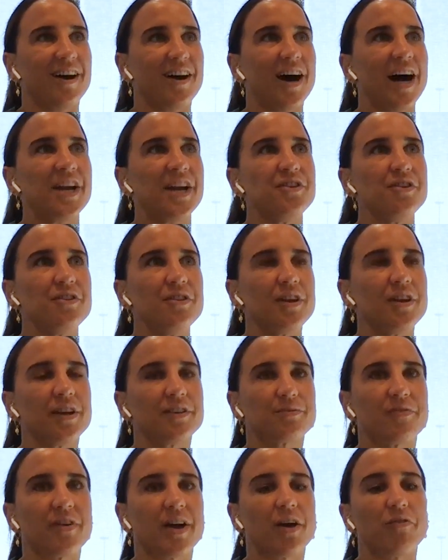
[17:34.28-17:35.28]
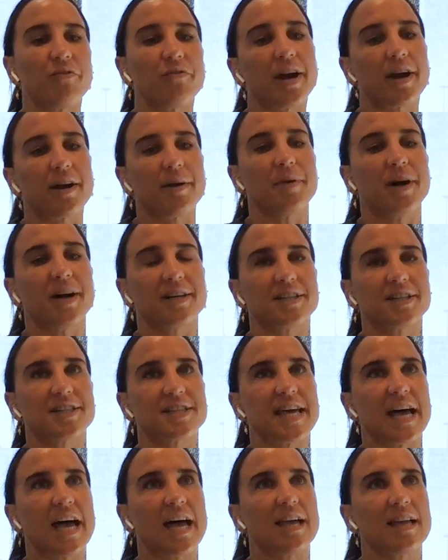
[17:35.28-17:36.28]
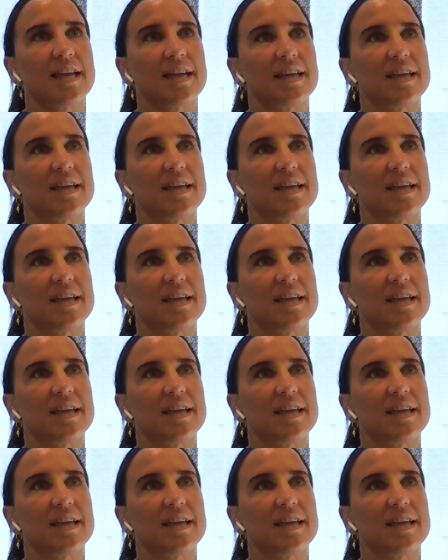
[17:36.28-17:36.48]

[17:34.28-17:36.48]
I knew as well very much that